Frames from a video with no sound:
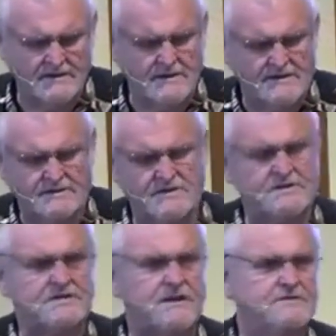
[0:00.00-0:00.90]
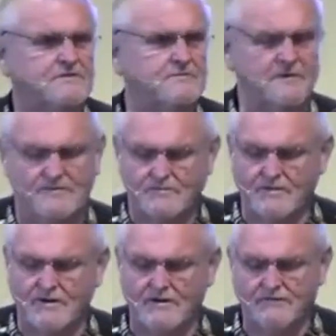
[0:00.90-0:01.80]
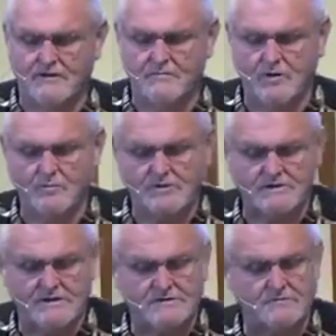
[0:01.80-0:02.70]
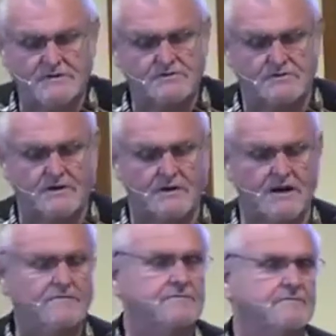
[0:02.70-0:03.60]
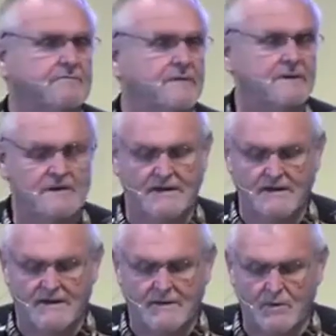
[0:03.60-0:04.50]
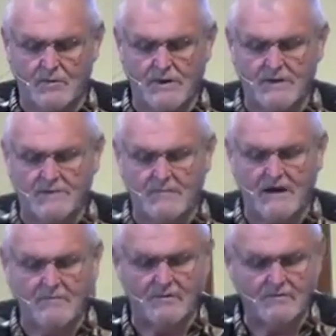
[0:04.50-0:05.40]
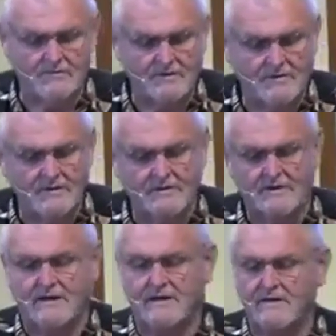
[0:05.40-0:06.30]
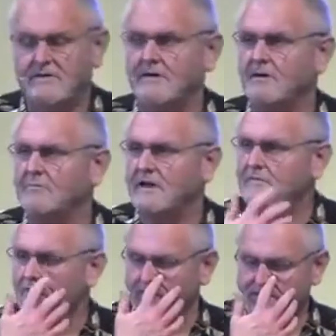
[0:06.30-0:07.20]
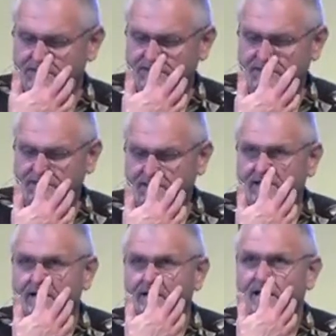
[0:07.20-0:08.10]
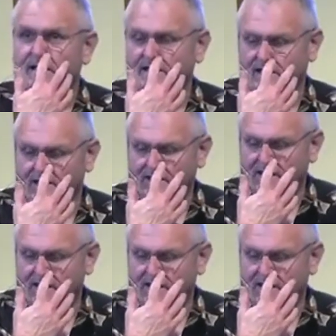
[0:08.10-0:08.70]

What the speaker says: Jesus had some really fun moments in his ministry and life. And we read in the Bible that he, made friends and like